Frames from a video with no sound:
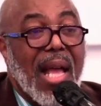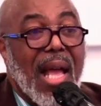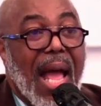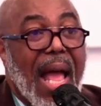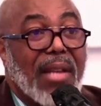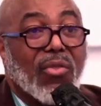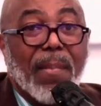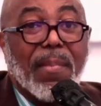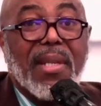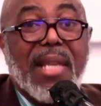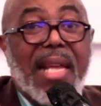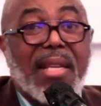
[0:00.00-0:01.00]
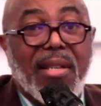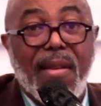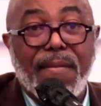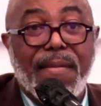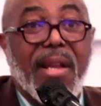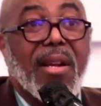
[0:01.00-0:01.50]
I had trepidation and
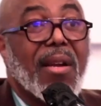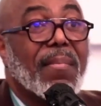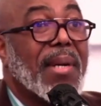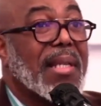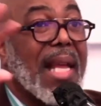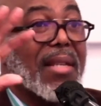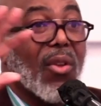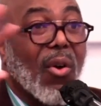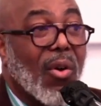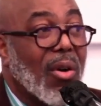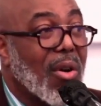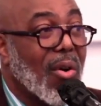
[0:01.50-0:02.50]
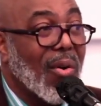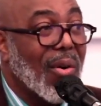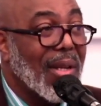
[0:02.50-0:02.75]
fear, but that's all gone.